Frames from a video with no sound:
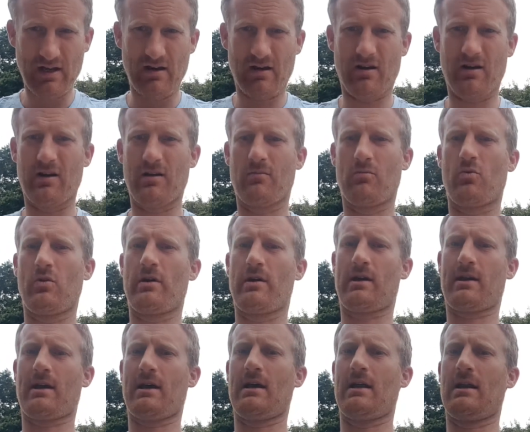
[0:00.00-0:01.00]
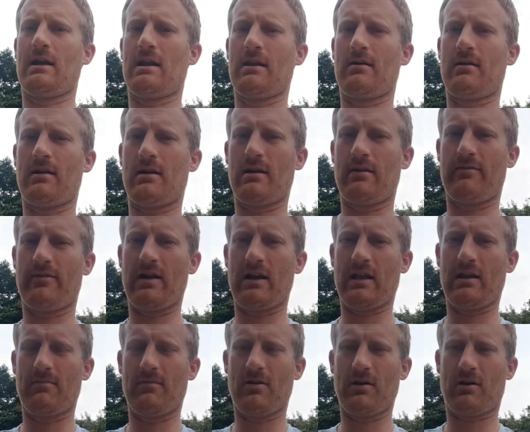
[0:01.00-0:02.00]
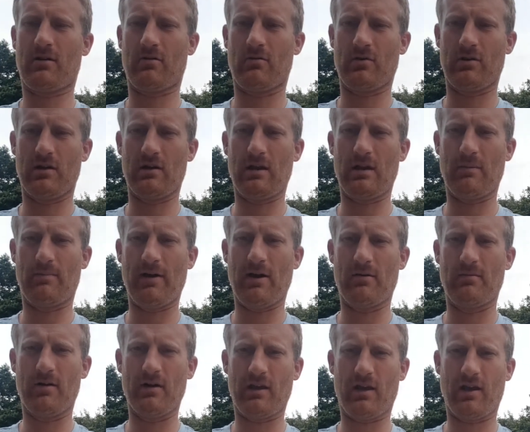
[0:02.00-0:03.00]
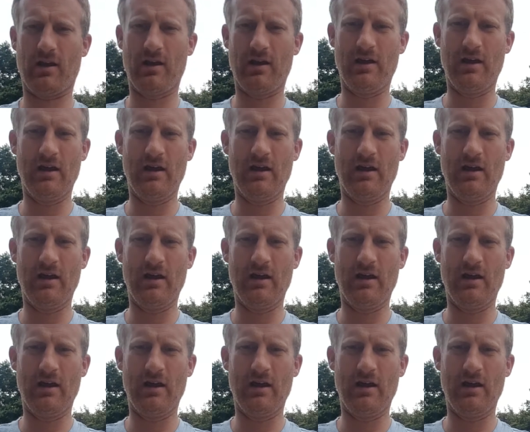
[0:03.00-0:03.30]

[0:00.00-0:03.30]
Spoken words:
I am wearing a lavalier mic, a lapel mic.